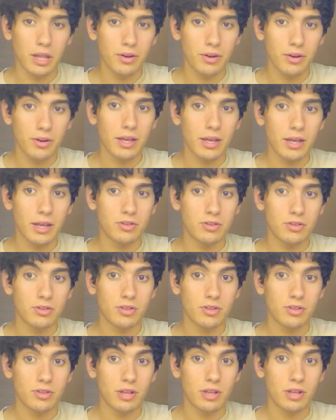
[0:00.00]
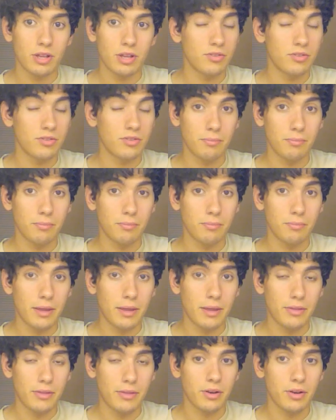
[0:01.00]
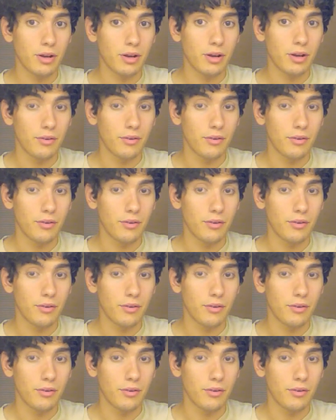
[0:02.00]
is just a very simple method of